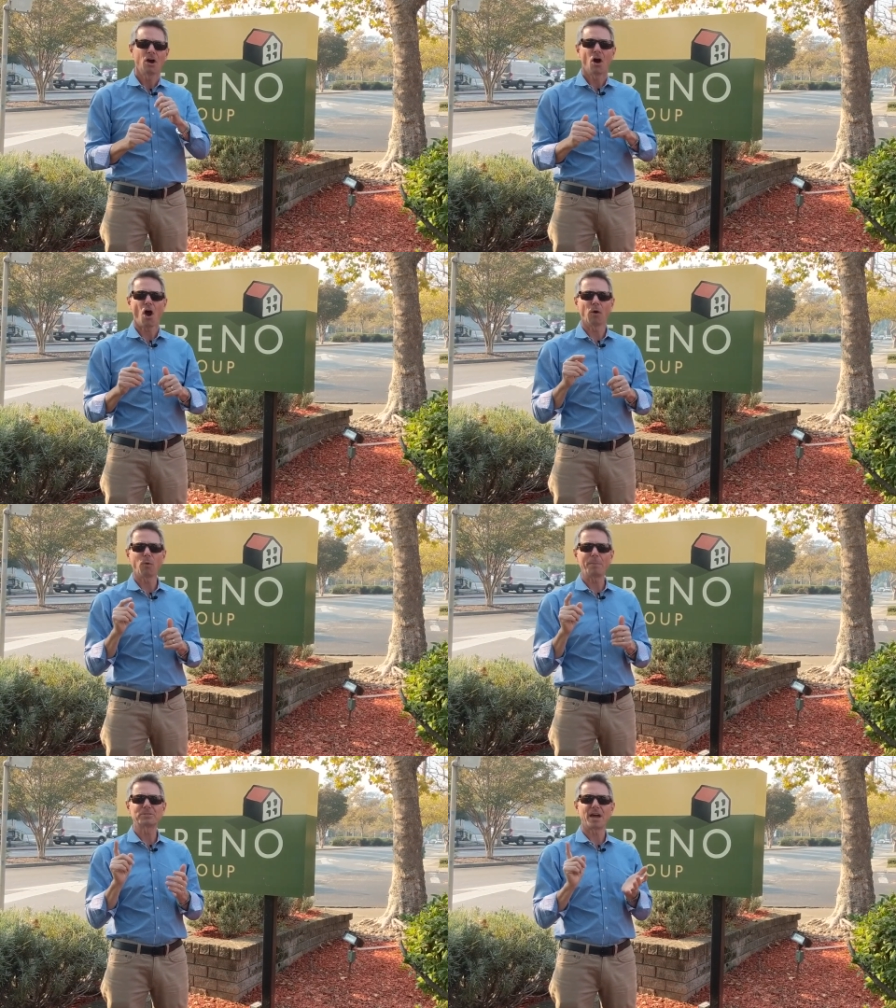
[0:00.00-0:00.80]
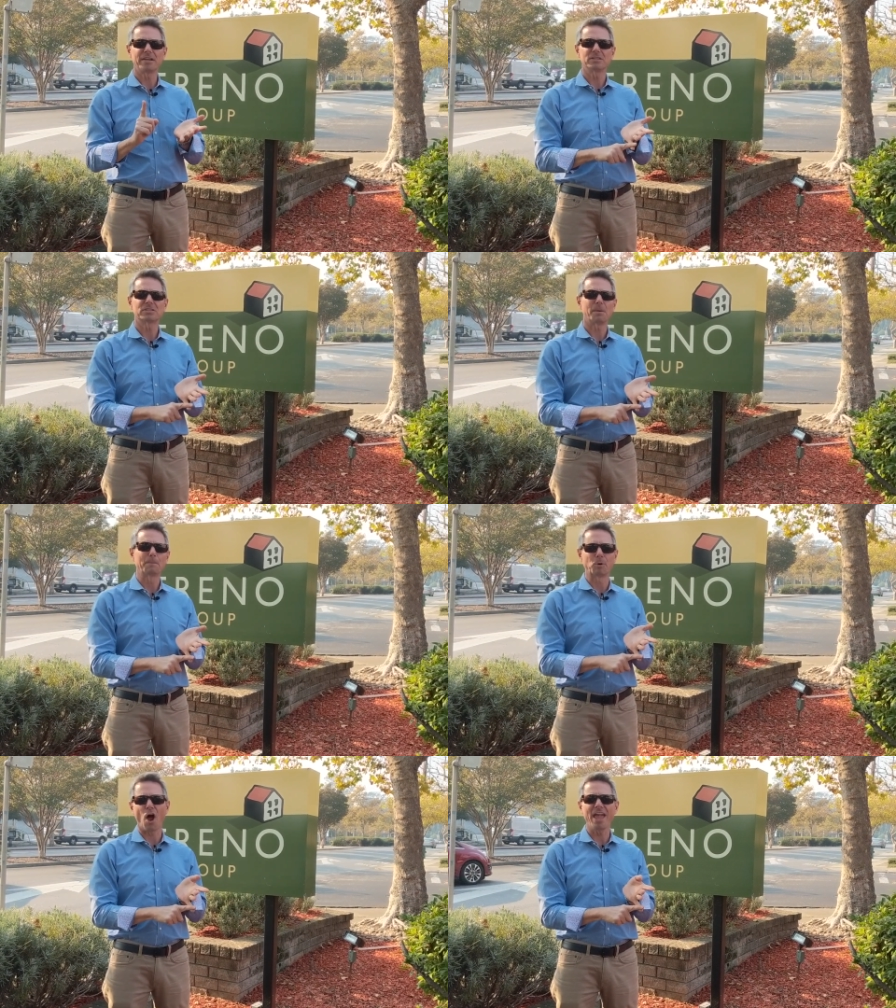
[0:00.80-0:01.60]
Our website is
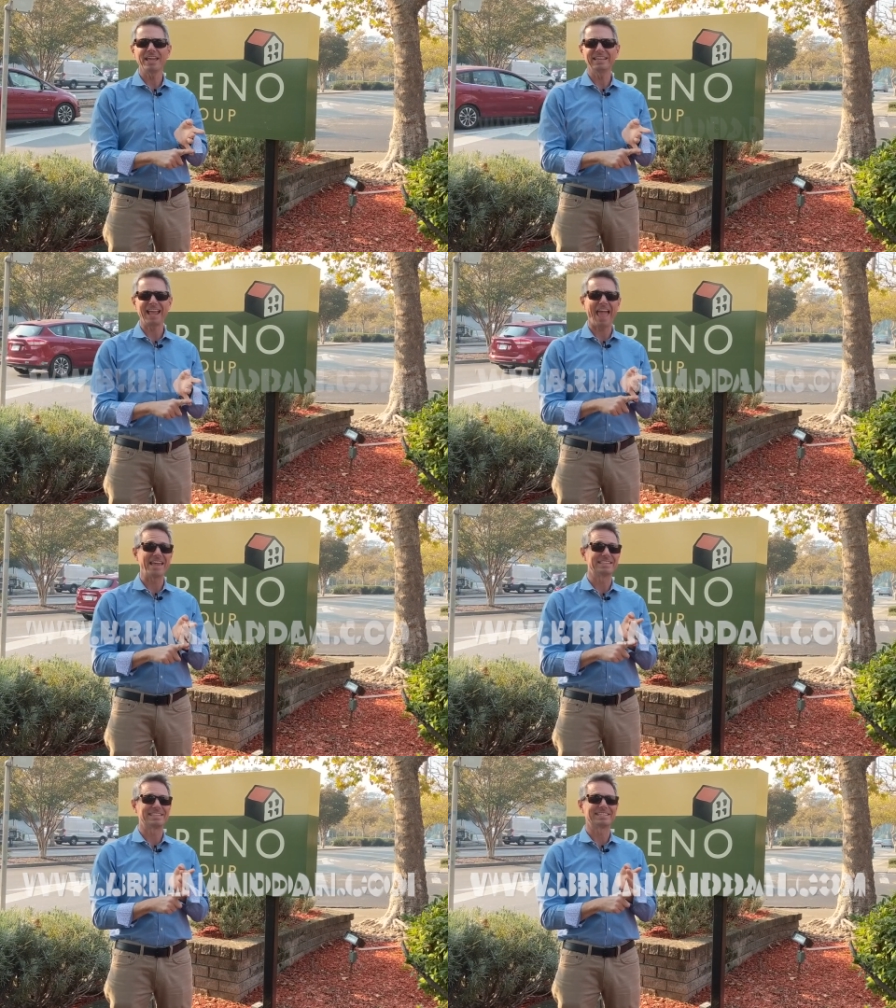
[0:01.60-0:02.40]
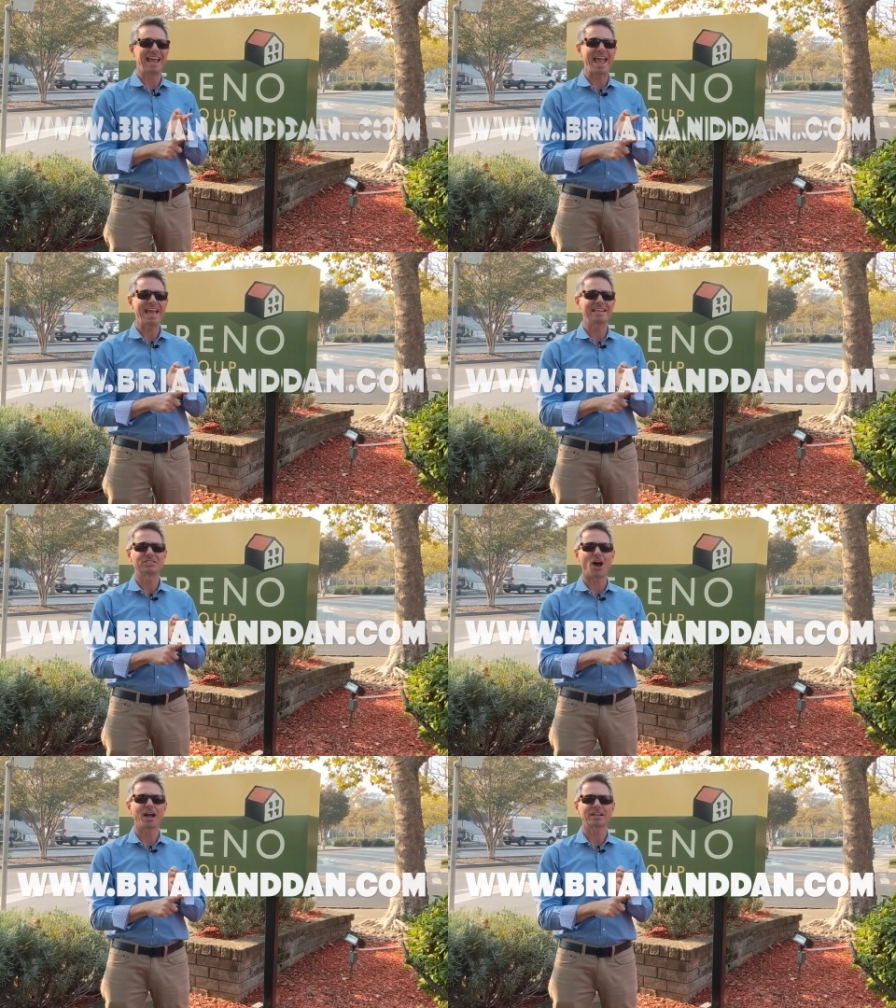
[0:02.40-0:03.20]

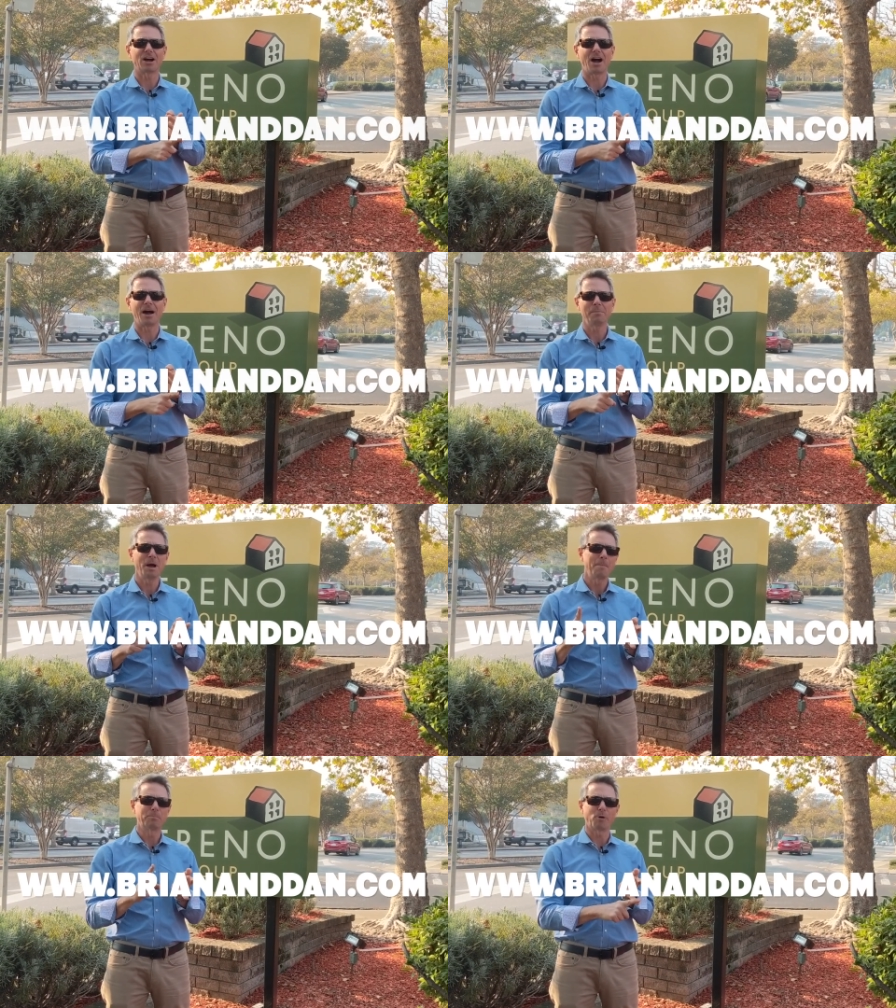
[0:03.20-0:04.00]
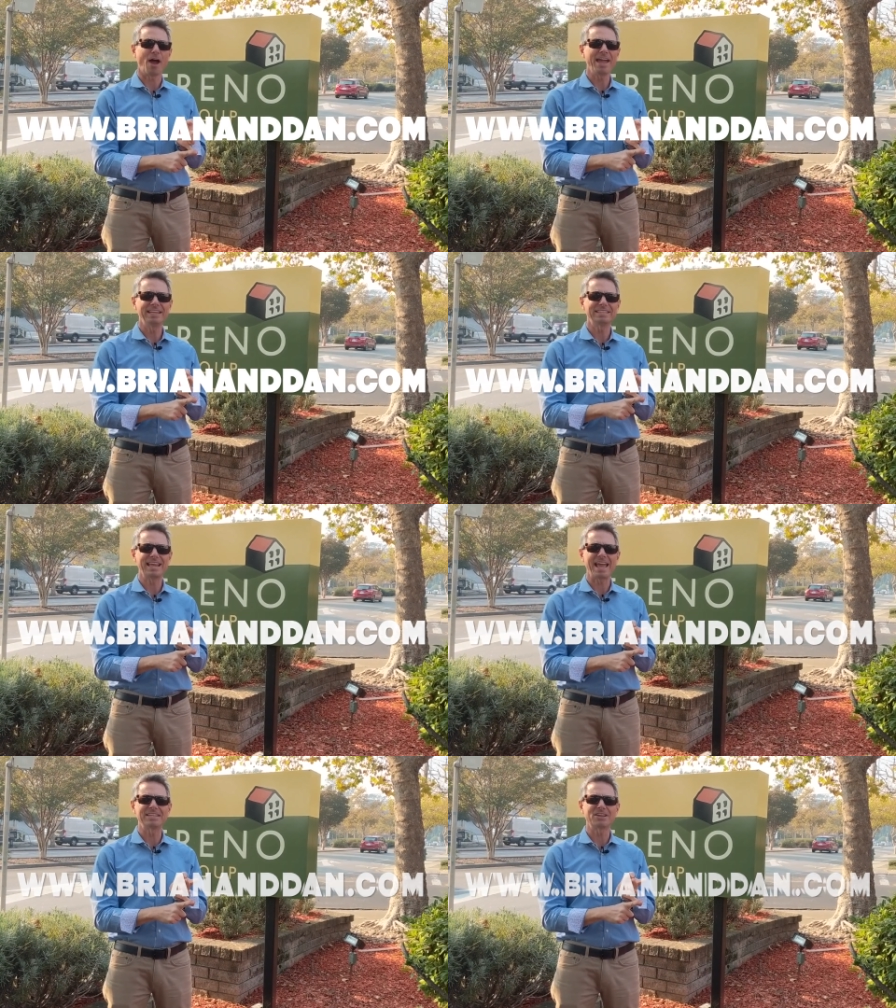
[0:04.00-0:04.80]
briananddan.com,
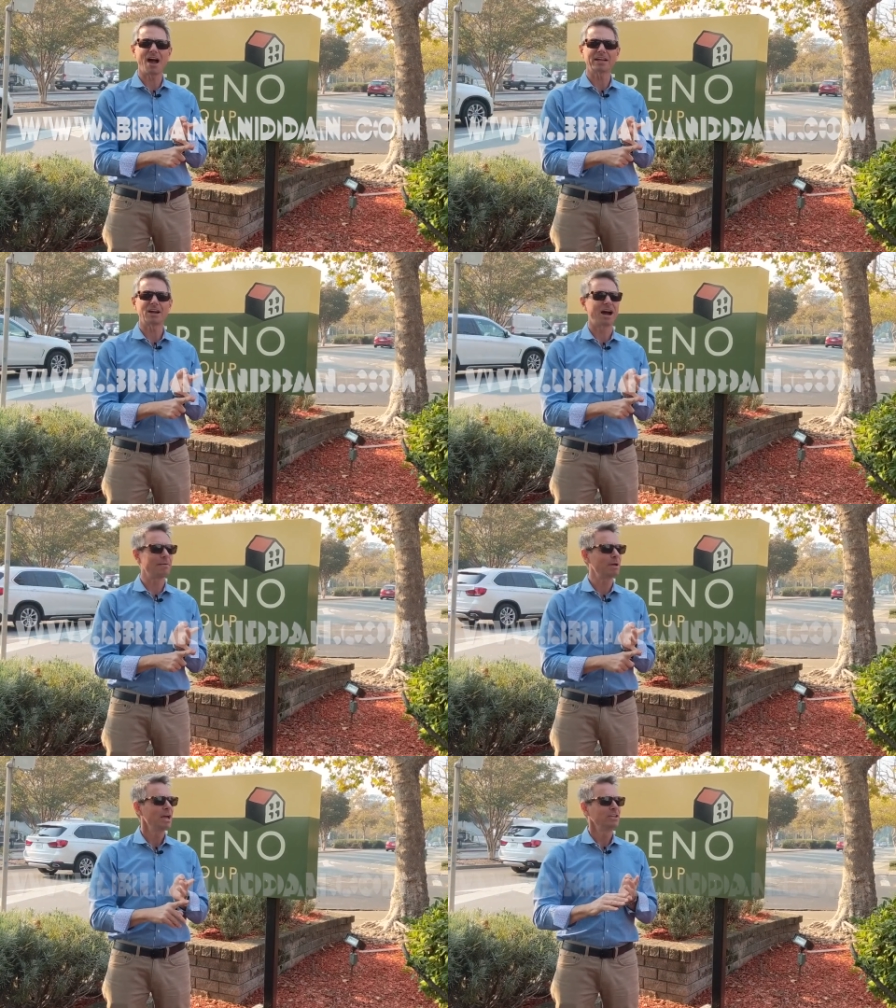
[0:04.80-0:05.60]
briananddan.com.